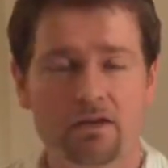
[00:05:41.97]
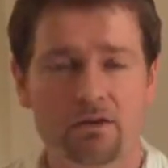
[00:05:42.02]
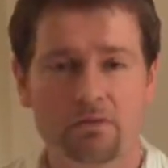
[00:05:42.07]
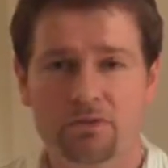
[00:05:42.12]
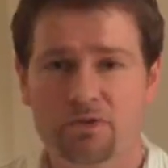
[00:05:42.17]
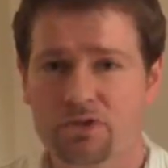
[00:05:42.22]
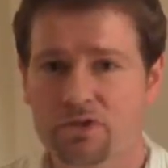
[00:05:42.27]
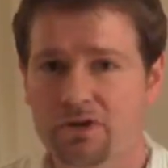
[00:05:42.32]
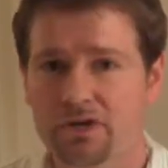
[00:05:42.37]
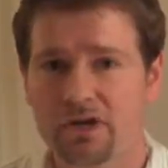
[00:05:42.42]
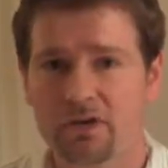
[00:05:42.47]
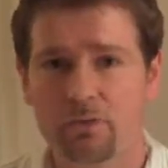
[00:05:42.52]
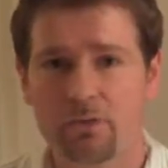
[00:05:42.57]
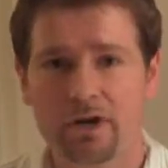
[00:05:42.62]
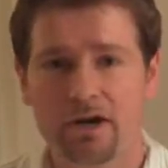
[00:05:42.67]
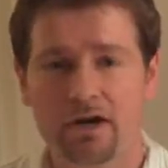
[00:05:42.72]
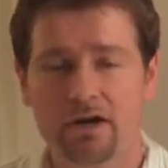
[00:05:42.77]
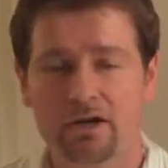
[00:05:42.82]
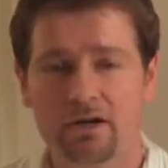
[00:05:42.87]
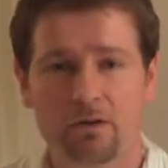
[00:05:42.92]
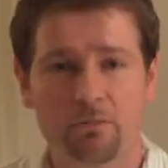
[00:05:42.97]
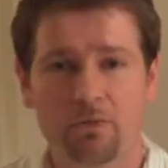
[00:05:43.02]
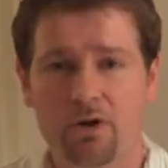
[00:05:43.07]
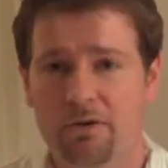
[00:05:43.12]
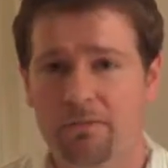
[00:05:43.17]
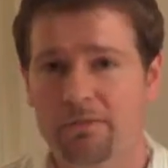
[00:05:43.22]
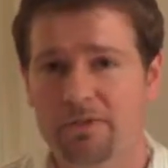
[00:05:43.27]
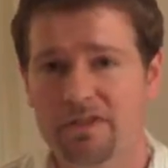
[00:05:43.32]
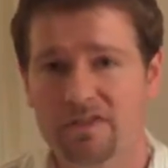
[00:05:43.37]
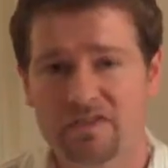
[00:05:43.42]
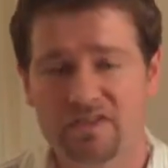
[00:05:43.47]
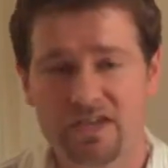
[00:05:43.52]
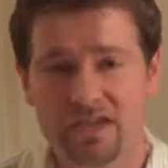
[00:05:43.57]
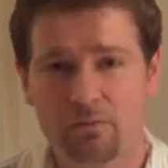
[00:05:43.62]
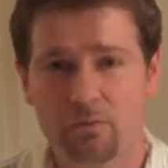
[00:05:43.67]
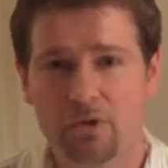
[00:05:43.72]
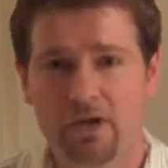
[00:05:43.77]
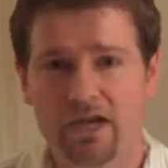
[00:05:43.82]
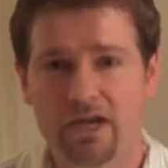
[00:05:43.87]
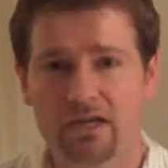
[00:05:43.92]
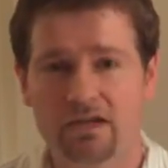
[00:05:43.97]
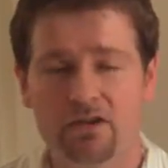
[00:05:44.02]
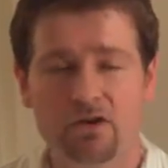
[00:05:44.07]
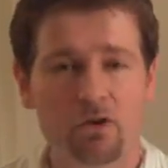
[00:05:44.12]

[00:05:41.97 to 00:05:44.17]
I'm sure you're aware, you're probably the same way.